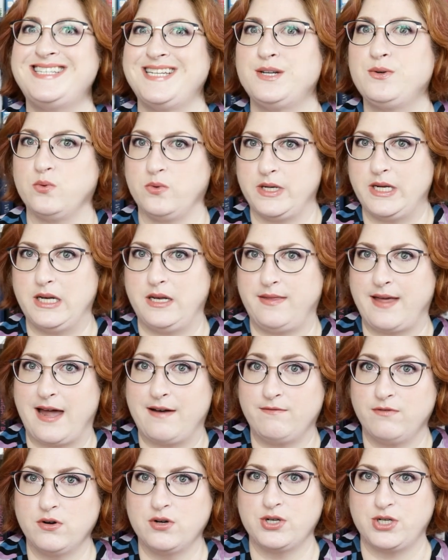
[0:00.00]
did read
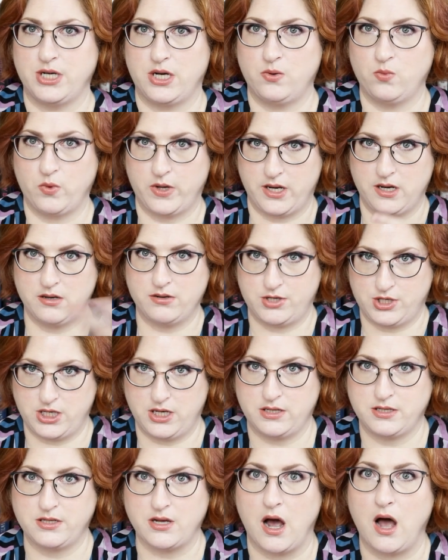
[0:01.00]
that version when
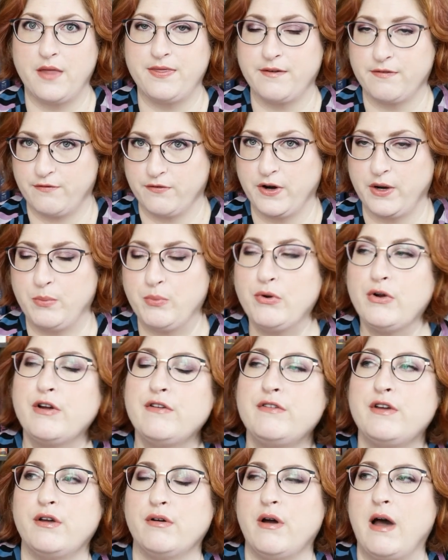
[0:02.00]
she saw the free
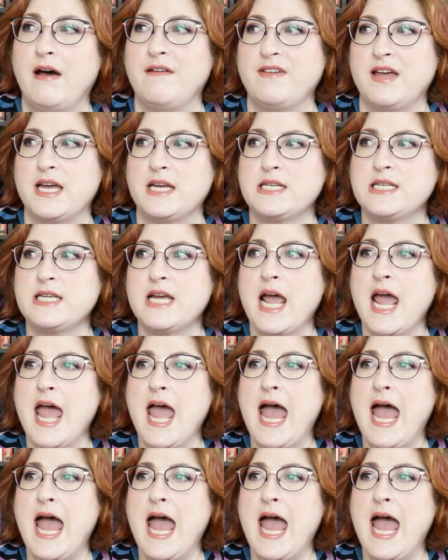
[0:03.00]
preview of it.